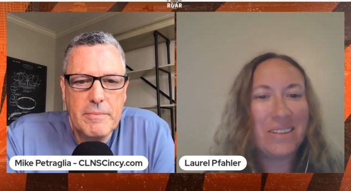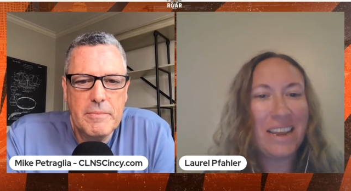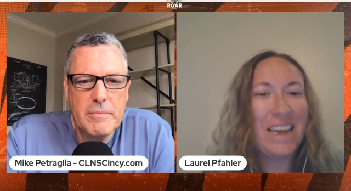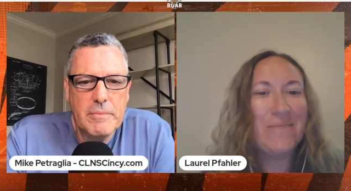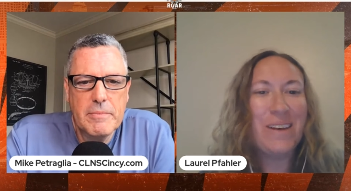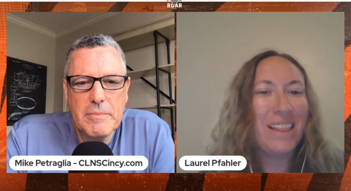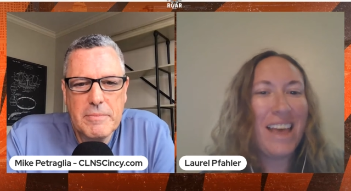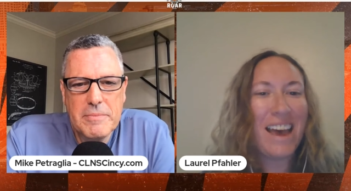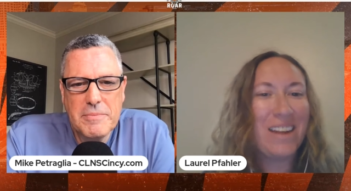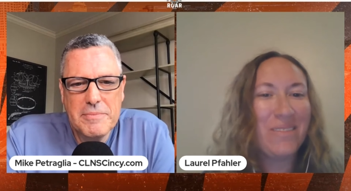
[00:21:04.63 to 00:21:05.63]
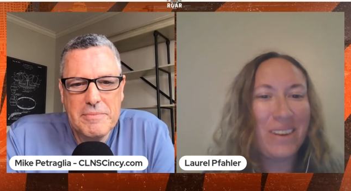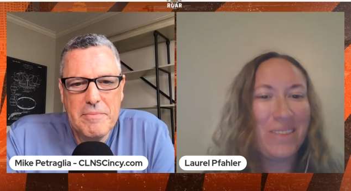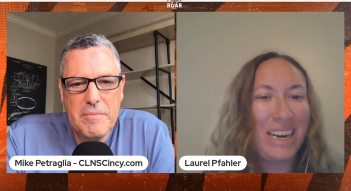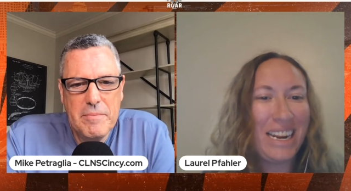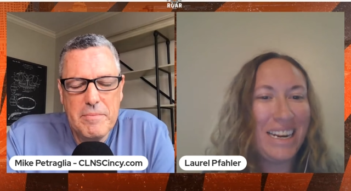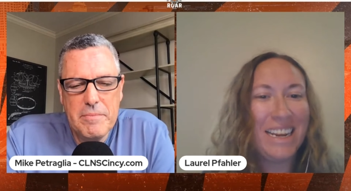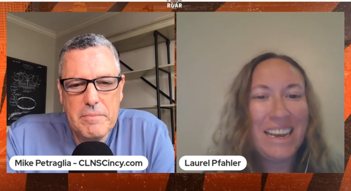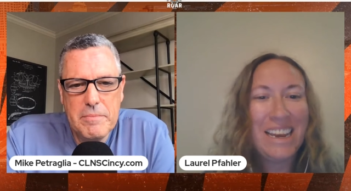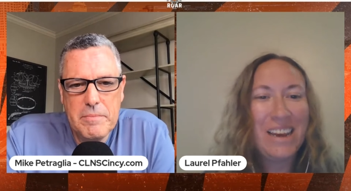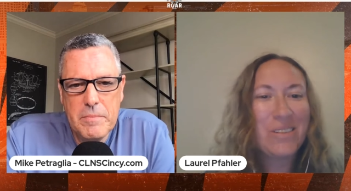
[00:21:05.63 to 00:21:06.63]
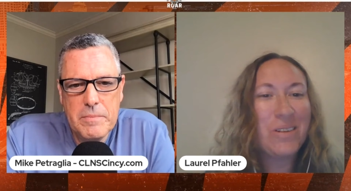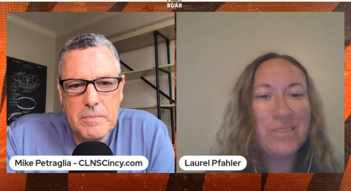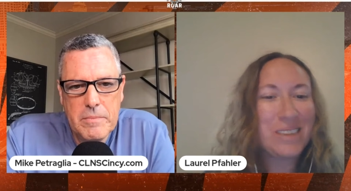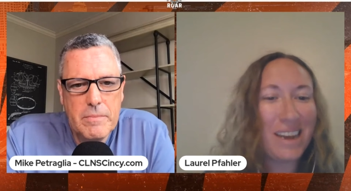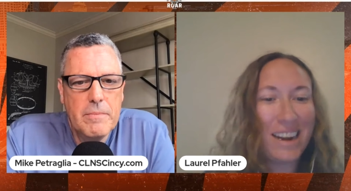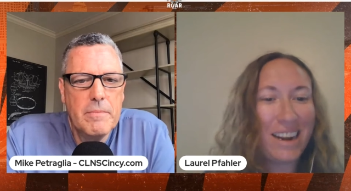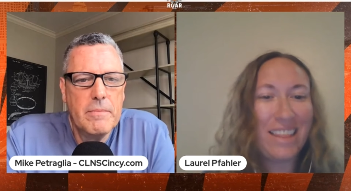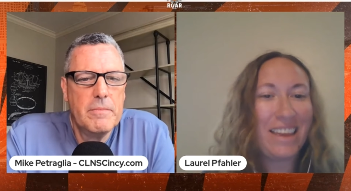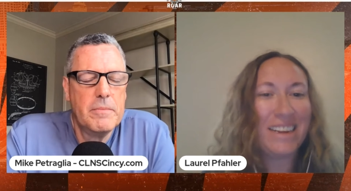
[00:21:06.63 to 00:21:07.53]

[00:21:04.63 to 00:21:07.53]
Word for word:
Speaker 1: to him a lot when we need quotes on anything